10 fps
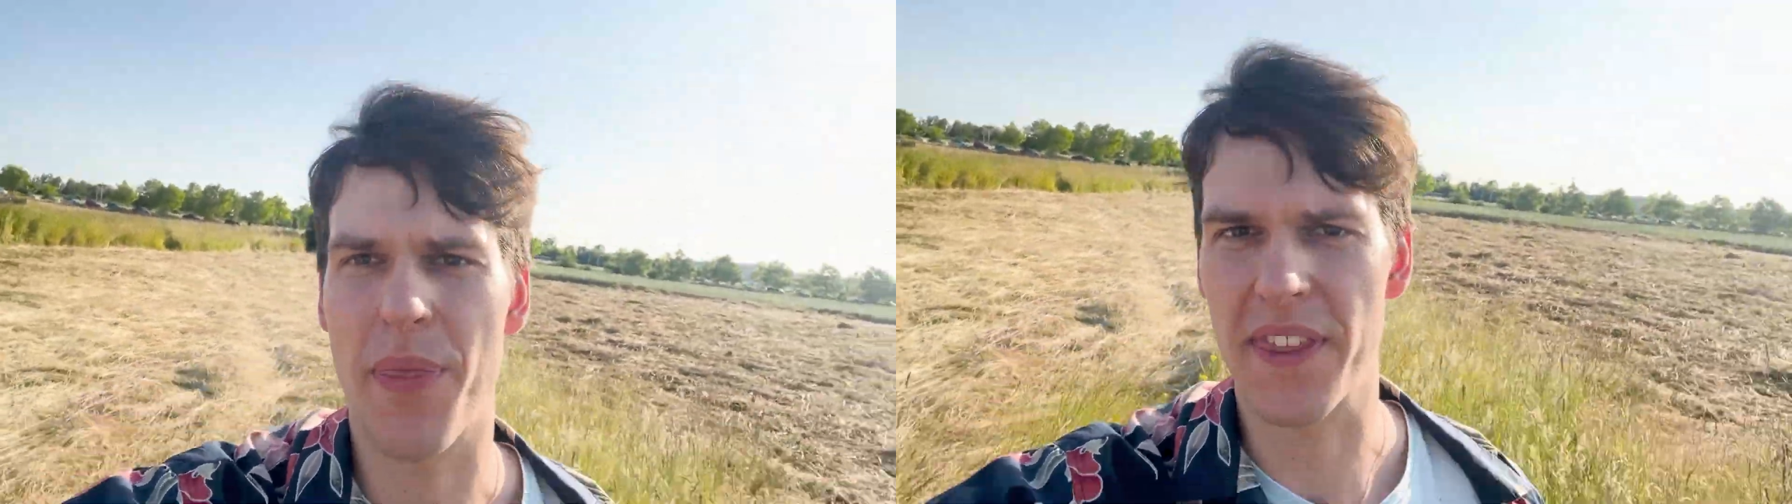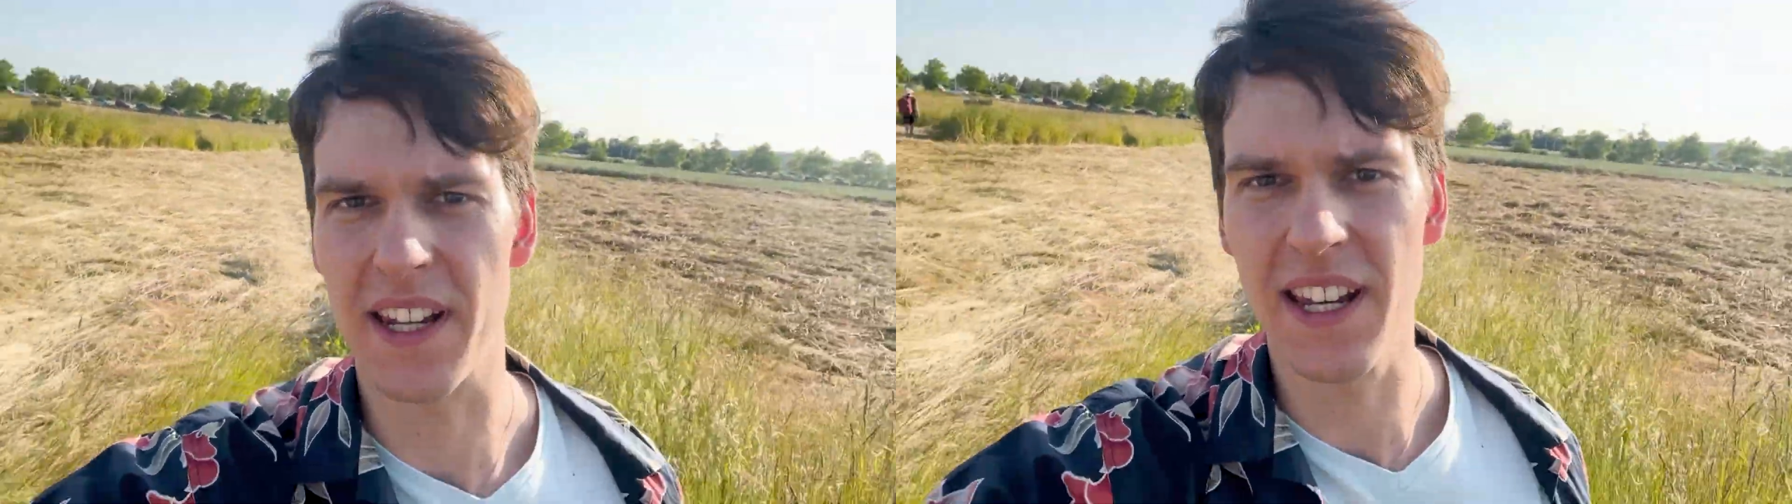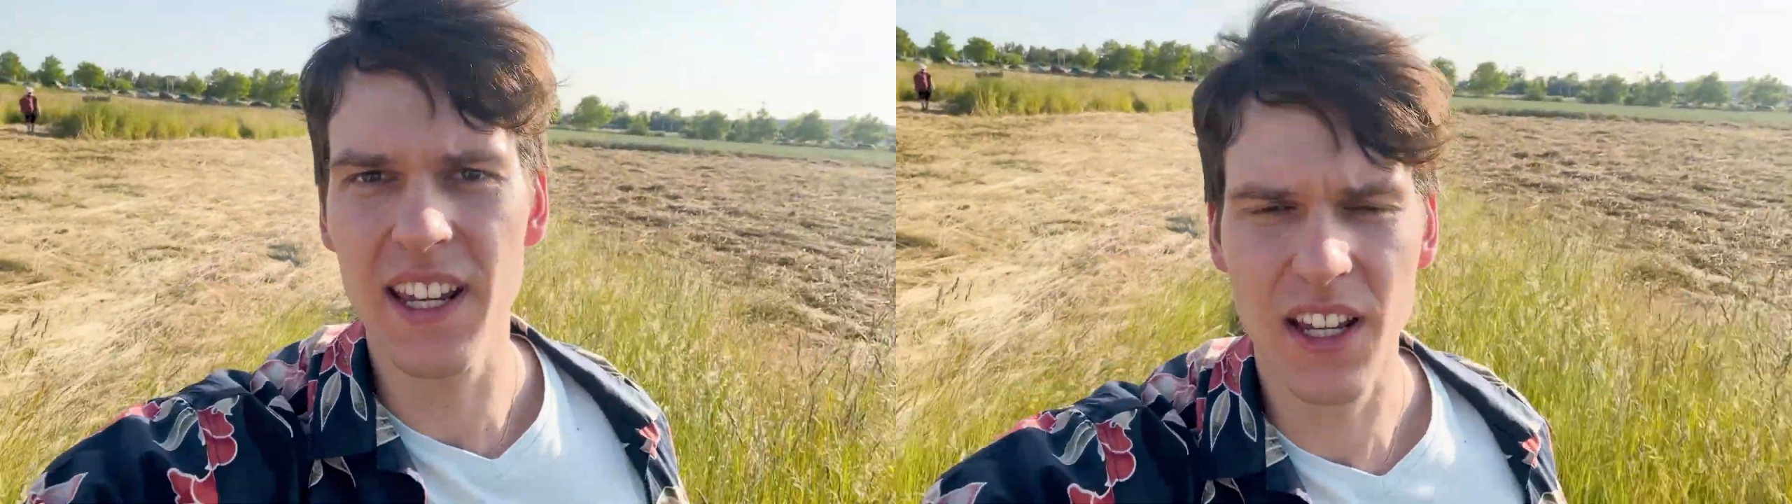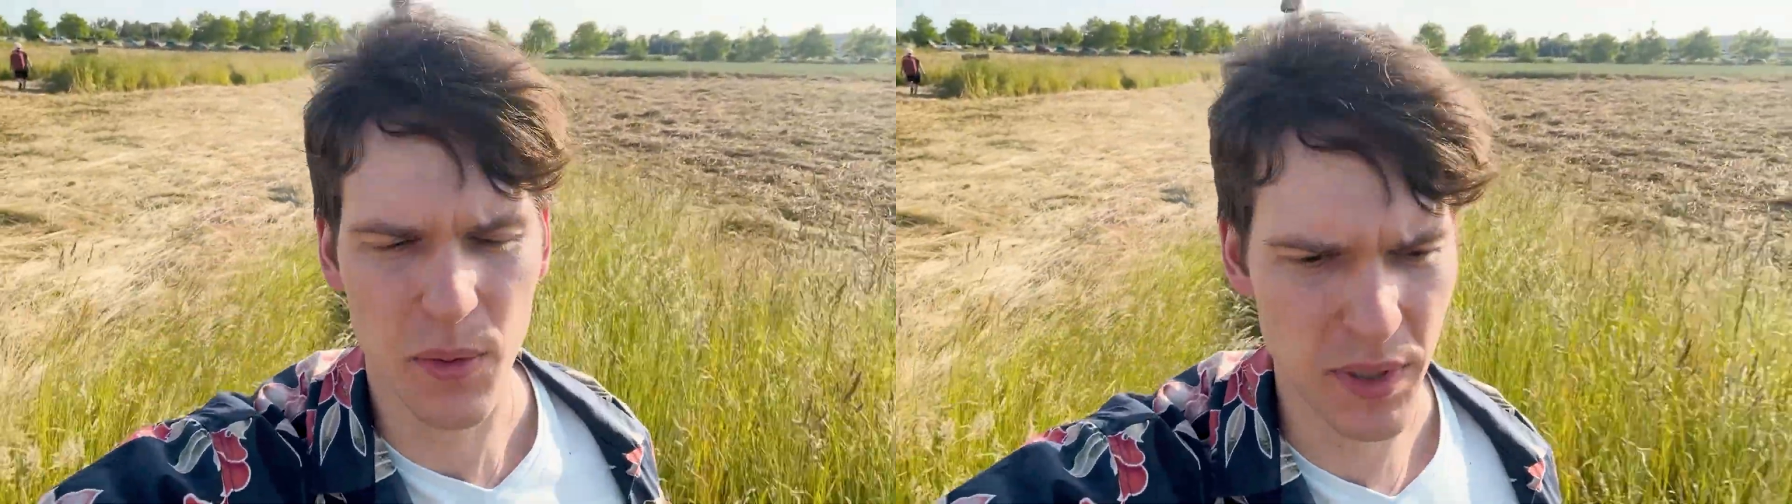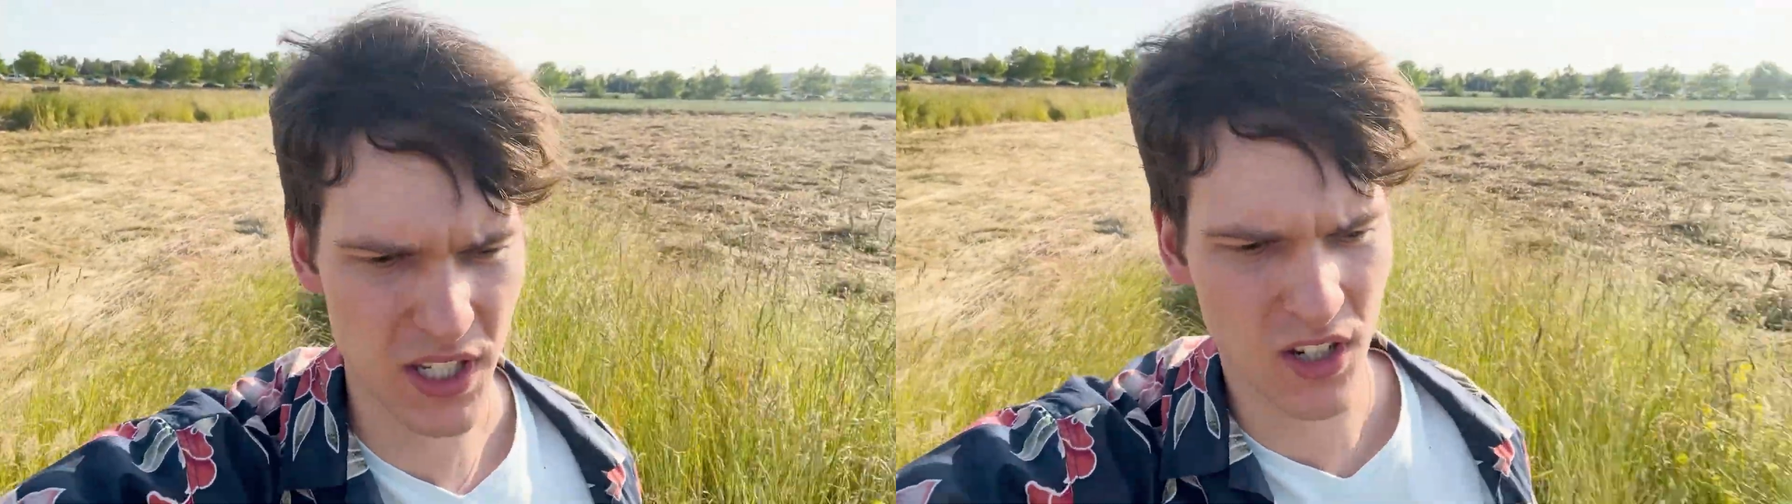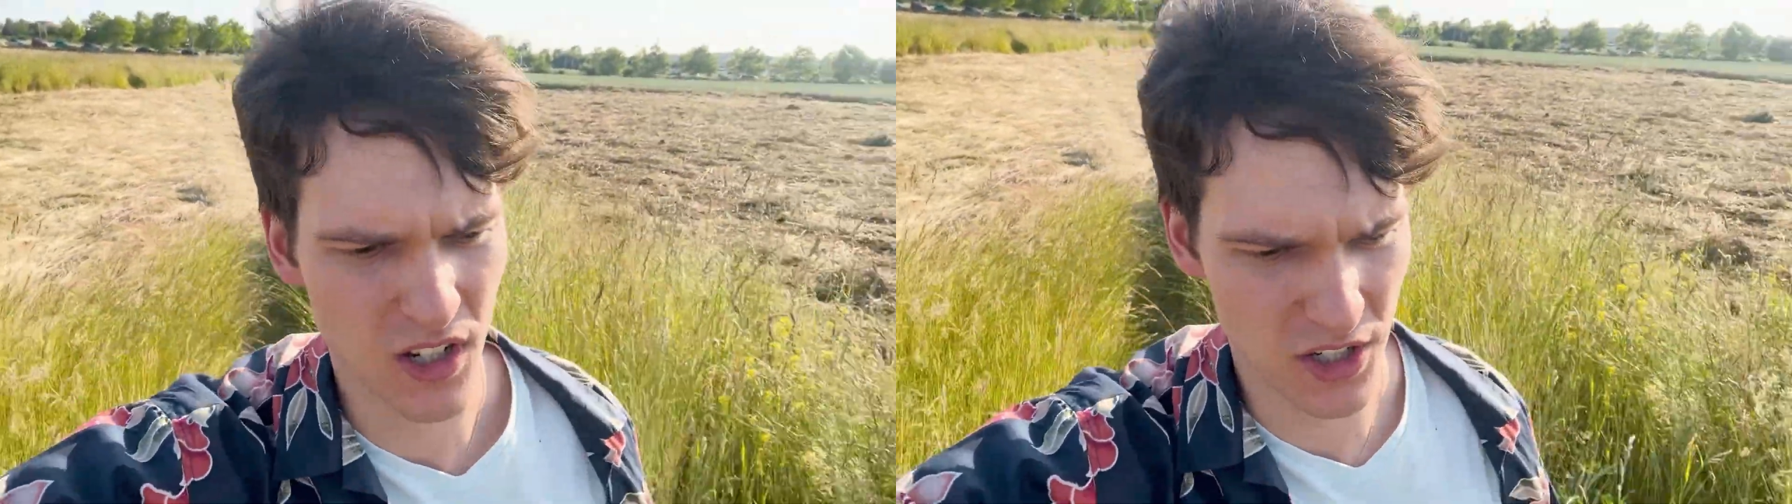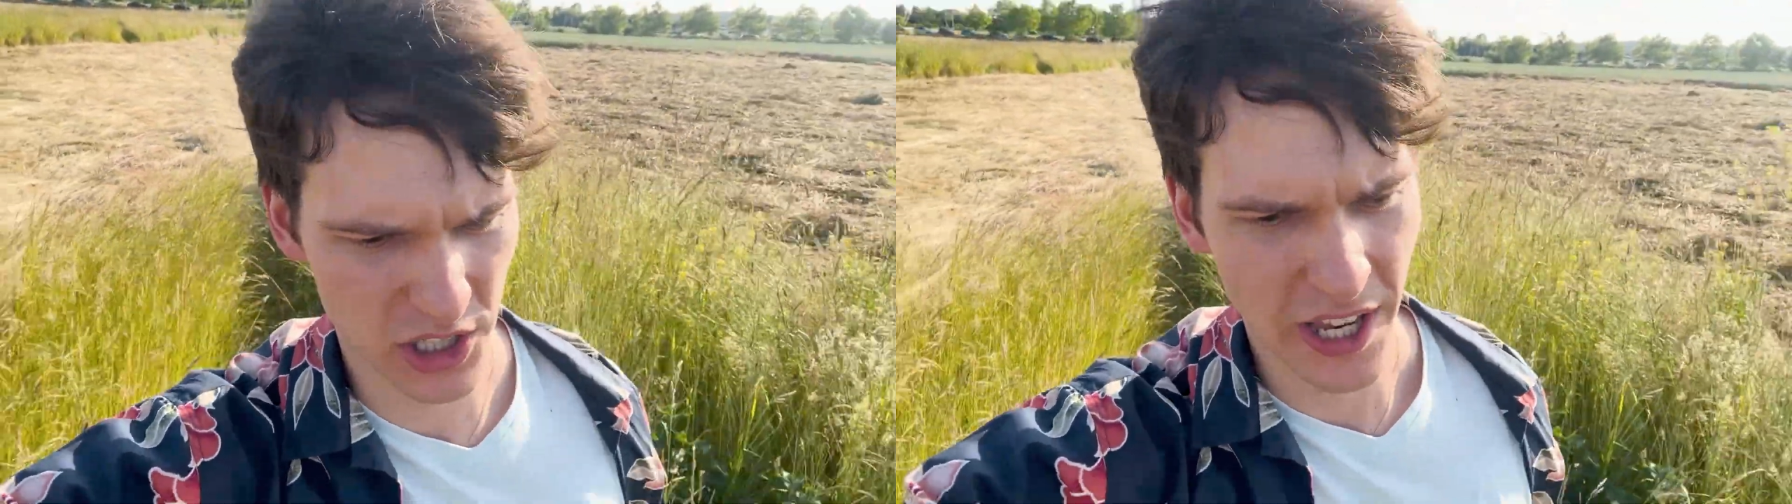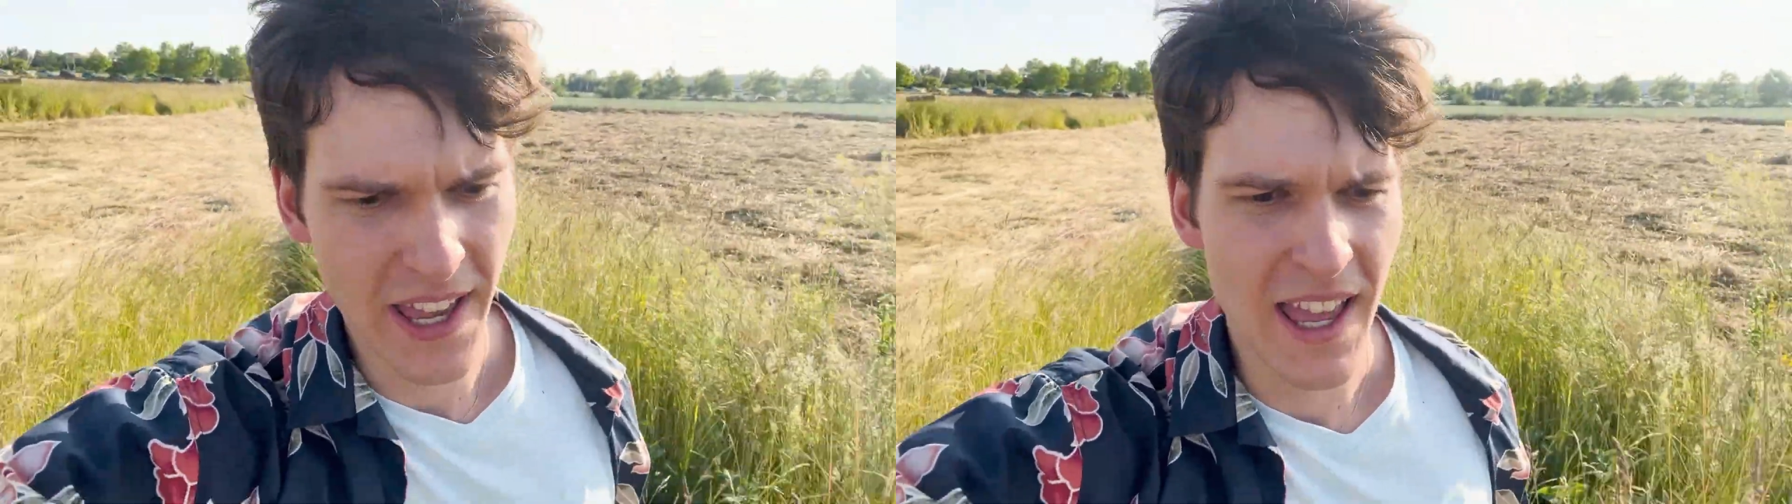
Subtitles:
thinning because